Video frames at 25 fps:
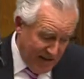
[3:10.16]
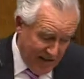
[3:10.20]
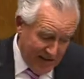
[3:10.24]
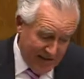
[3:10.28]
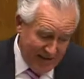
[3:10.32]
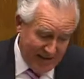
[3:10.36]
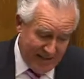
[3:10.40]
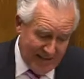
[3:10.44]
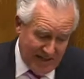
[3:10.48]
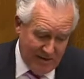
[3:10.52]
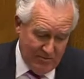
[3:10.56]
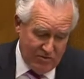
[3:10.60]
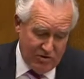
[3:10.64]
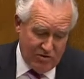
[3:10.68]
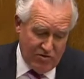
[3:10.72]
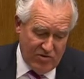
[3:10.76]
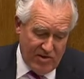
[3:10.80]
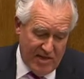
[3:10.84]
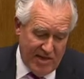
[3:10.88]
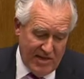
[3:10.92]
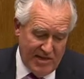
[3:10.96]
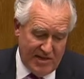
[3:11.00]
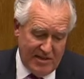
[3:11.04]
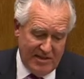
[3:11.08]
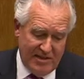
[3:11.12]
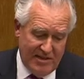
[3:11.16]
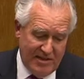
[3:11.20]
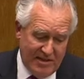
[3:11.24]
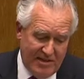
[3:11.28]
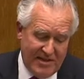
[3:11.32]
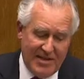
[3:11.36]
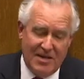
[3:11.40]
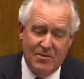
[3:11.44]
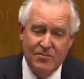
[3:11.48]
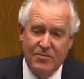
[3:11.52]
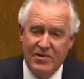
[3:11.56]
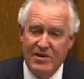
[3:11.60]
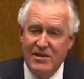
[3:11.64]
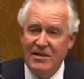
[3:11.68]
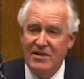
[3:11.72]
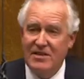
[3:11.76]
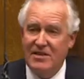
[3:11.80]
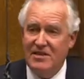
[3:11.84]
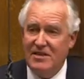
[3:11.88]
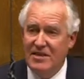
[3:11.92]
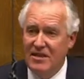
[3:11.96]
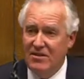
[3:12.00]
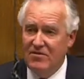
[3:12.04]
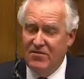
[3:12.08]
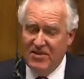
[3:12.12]
incomes rising and companies
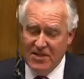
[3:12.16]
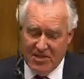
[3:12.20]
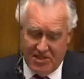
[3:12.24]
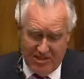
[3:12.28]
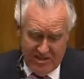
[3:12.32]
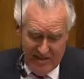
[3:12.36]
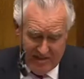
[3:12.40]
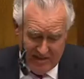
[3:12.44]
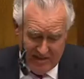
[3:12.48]
investing